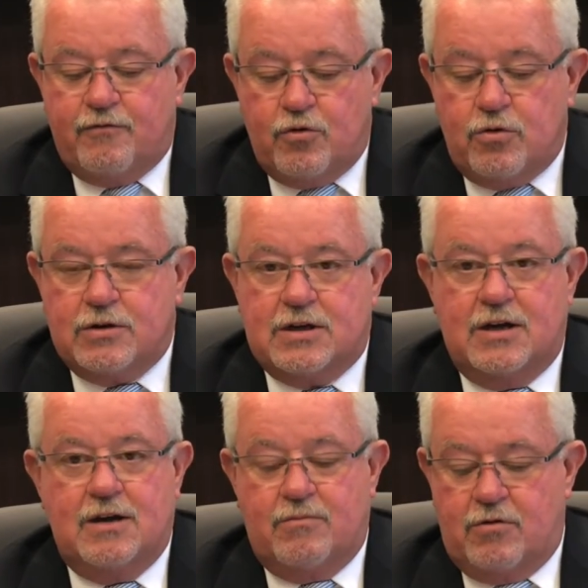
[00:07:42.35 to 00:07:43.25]

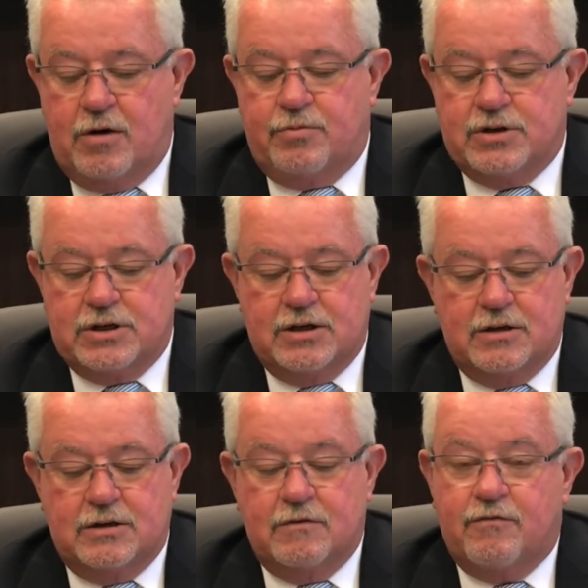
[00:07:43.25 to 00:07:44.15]
full-time
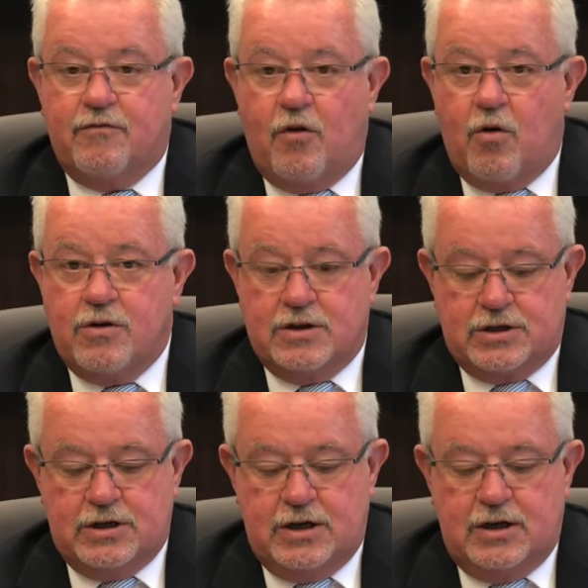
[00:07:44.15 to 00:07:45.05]
representative for the
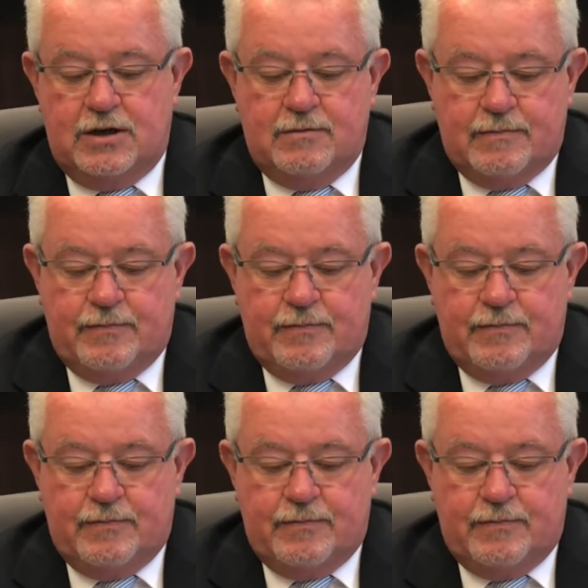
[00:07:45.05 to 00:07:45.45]
city